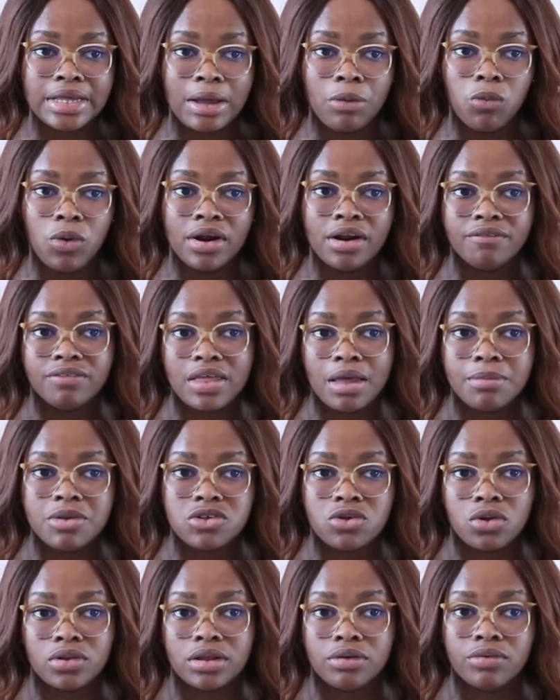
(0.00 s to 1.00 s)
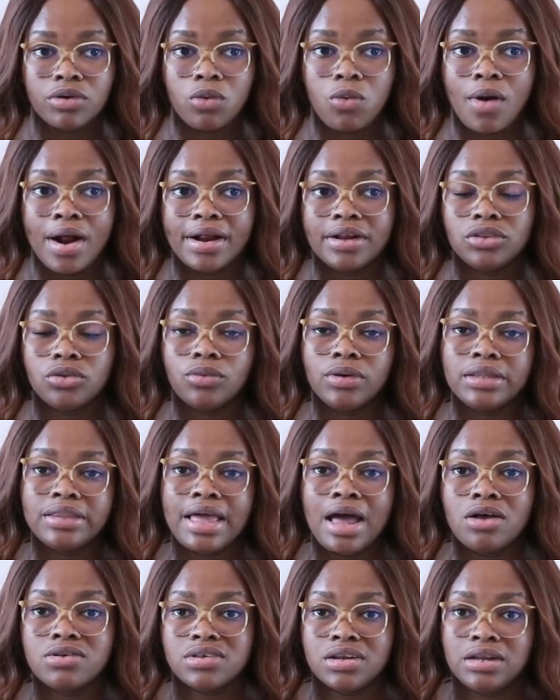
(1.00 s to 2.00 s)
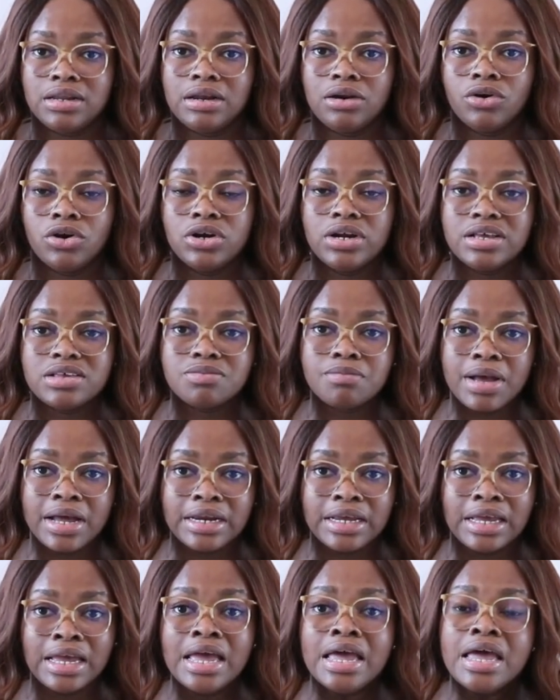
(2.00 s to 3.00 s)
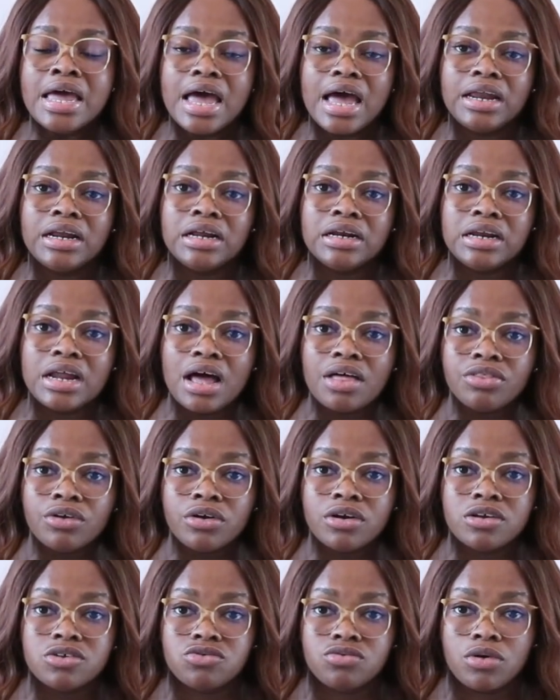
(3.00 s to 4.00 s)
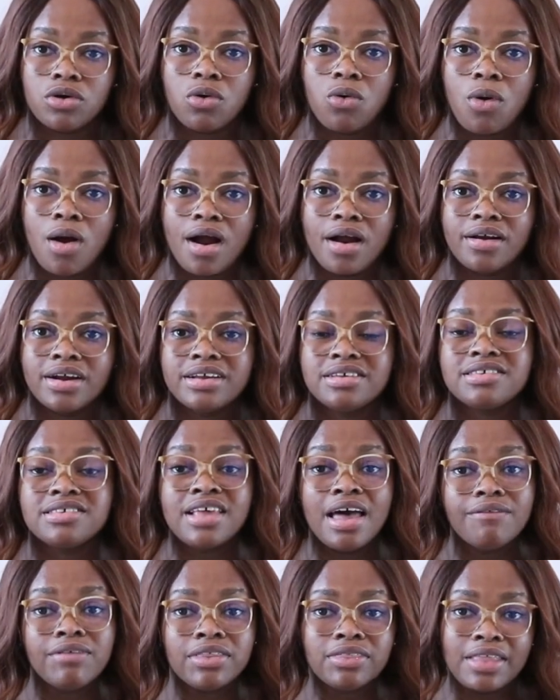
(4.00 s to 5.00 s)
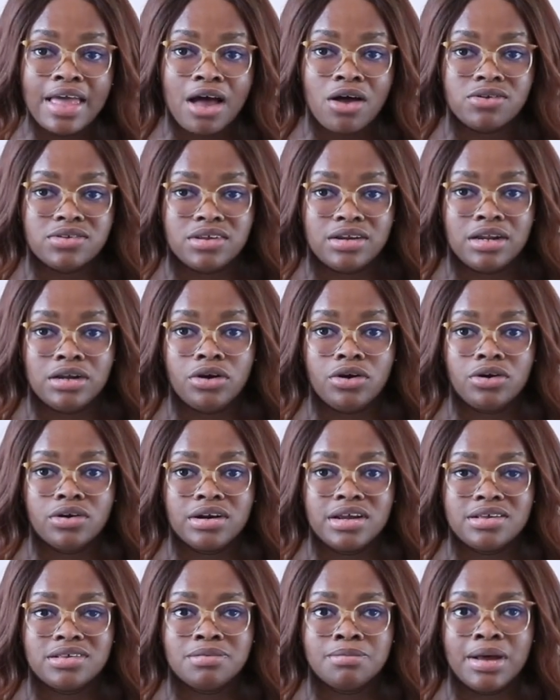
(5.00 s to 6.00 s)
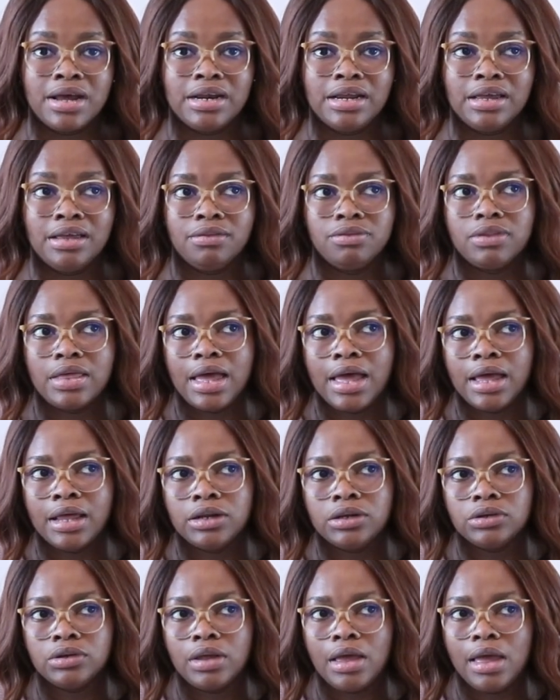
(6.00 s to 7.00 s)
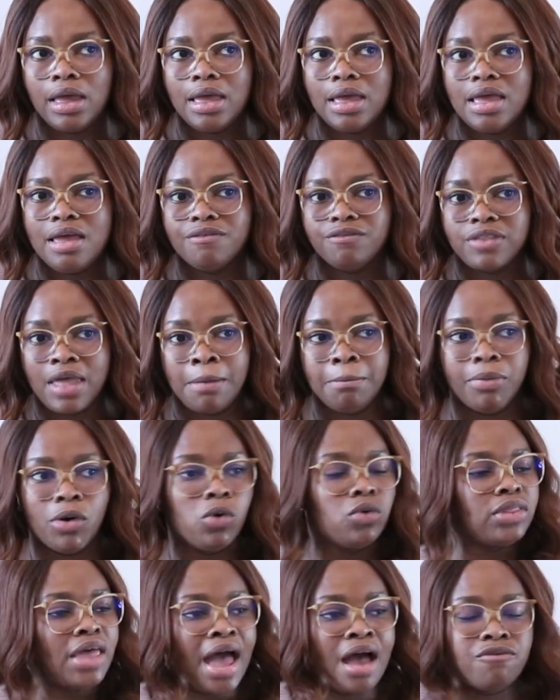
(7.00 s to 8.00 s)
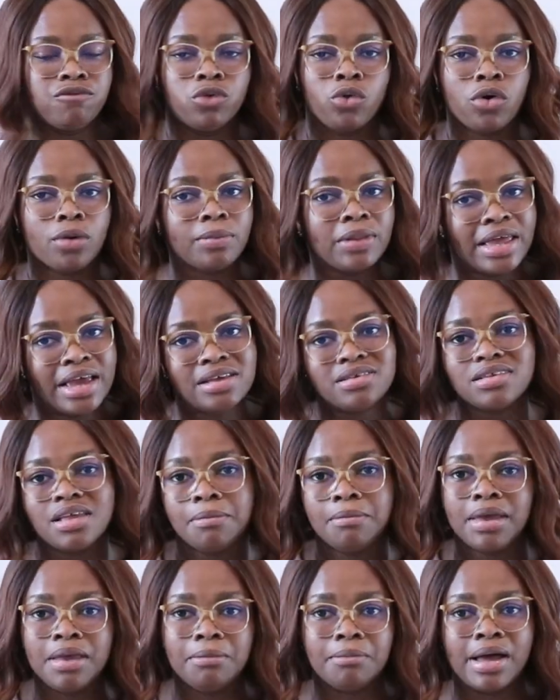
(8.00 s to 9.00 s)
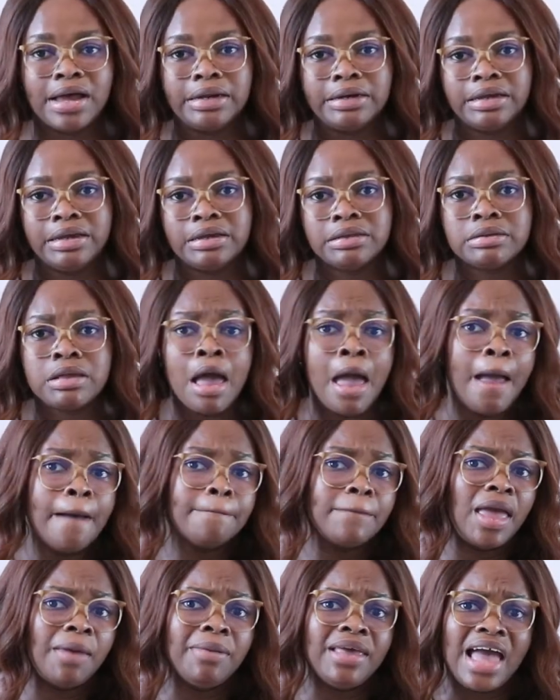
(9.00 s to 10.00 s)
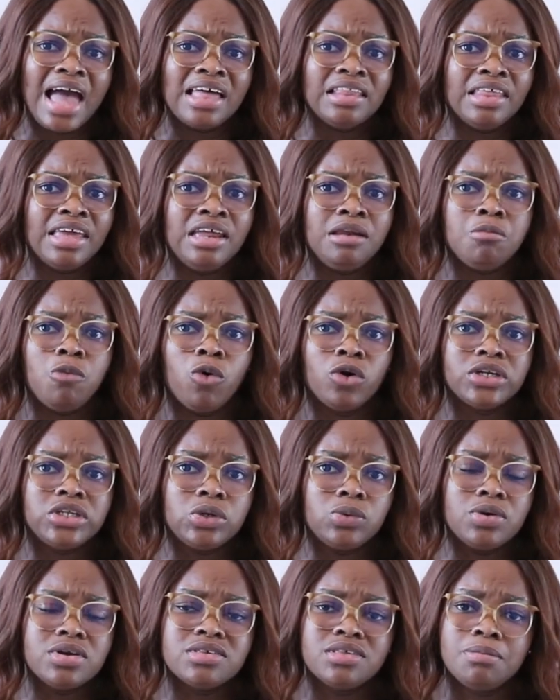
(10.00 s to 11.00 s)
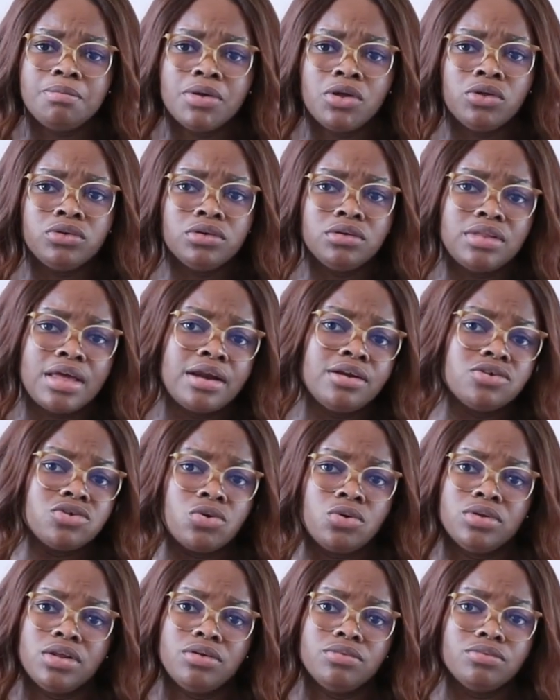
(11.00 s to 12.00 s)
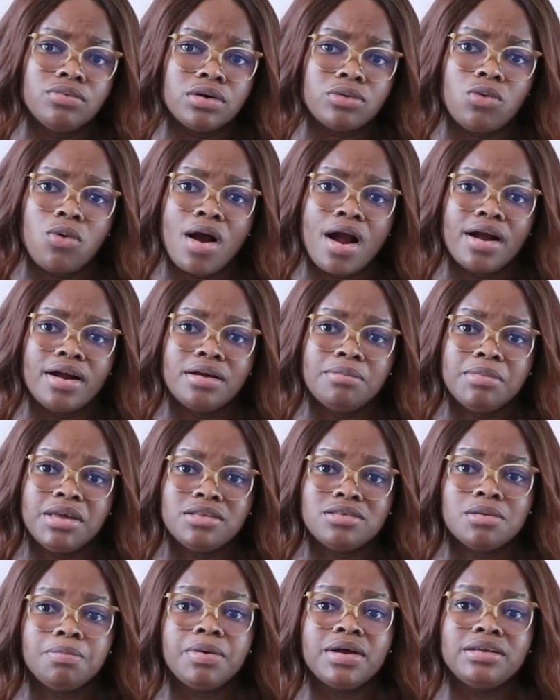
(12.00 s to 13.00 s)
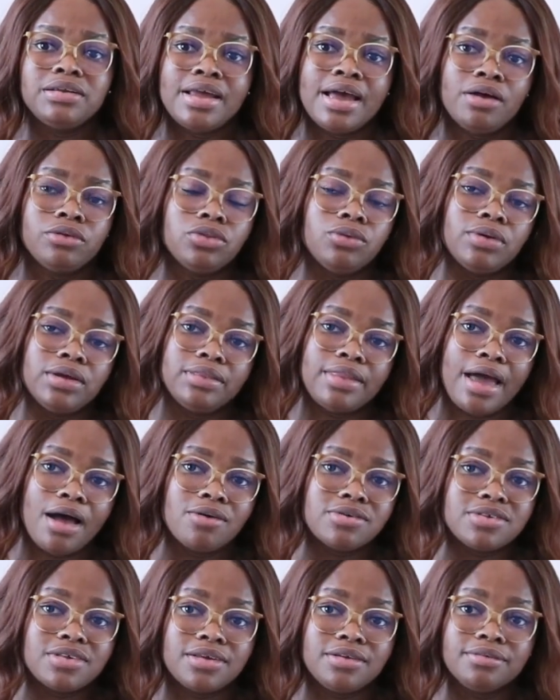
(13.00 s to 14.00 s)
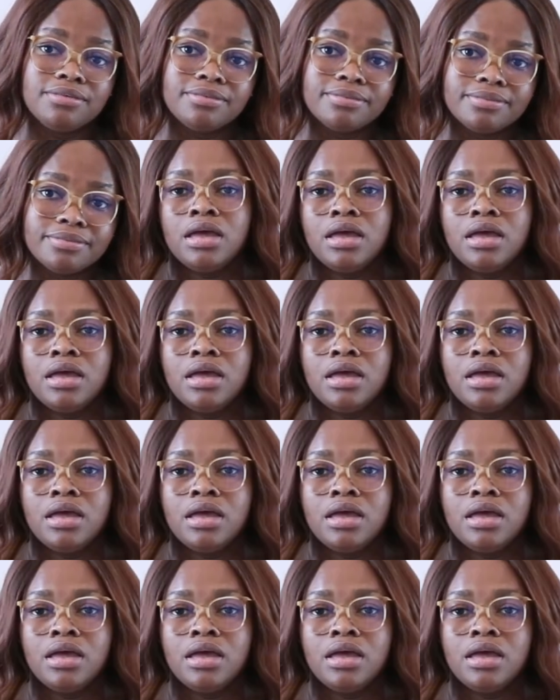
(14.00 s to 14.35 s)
and one of them is only requiring $3,000 in earnest money and another is requiring $7,000 in earnest money, then if they both have floor plans that meet my needs, maybe I lean more towards the builder that is only requiring me to put down $3,000.